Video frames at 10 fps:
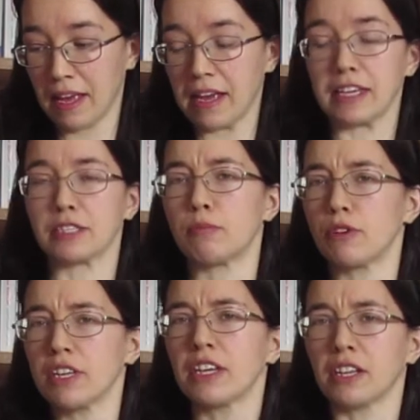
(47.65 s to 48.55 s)
It's a
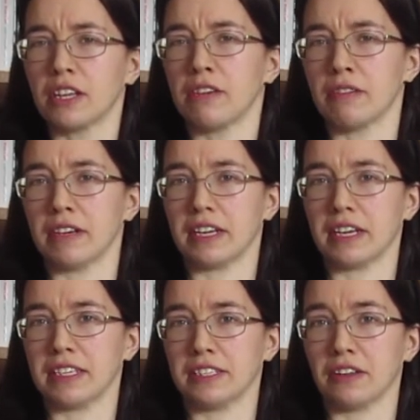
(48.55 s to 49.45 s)
pretty clear
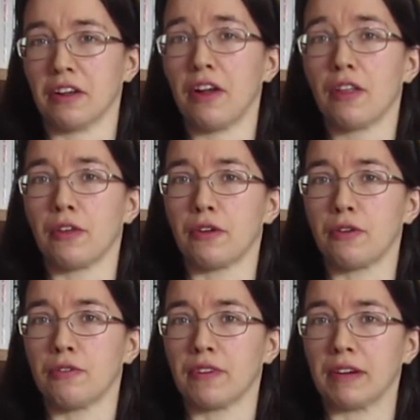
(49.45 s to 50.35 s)
indicator that you
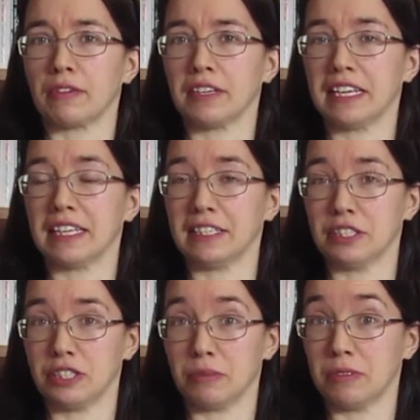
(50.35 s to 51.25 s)
found an
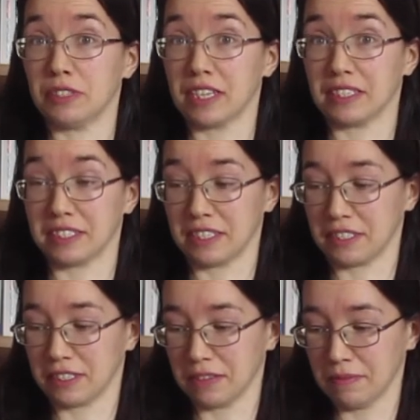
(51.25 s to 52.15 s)
illegitimate ancestor.